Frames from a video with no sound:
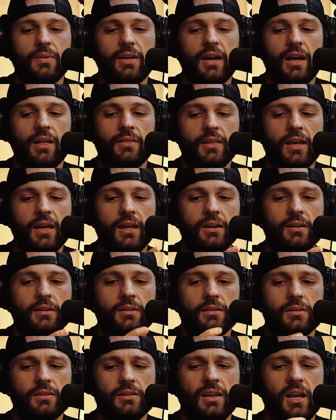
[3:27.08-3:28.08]
And then,
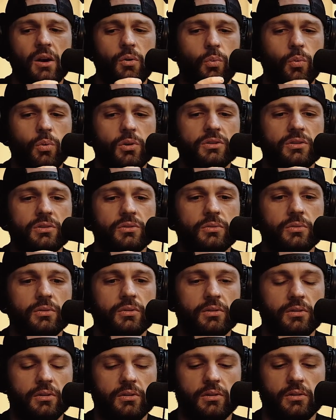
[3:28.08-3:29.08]
was
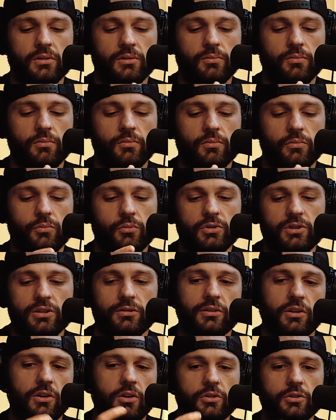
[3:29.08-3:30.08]

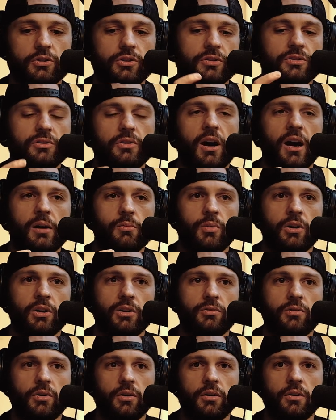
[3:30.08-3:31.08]
there a conscious time when
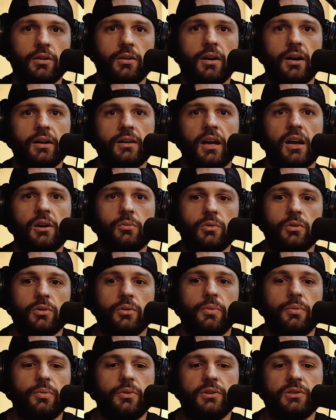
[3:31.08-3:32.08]
you've gone, okay, well,
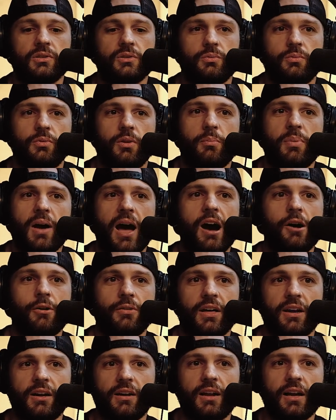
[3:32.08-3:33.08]
this is the power
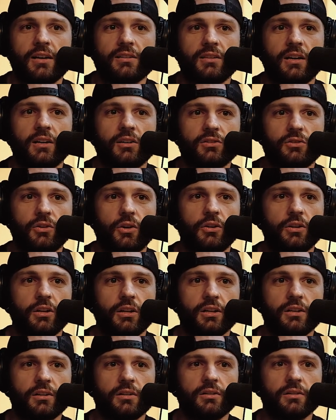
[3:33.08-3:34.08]
that it has externally?